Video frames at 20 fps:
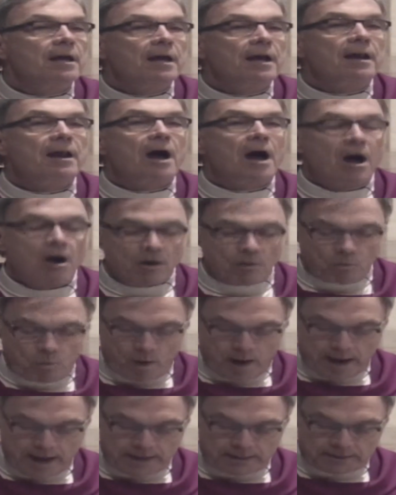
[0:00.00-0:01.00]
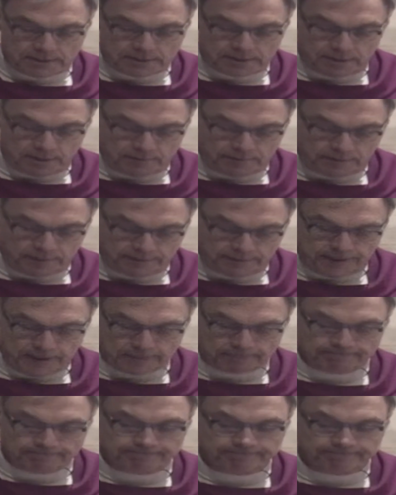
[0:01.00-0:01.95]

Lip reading: and our ways of living.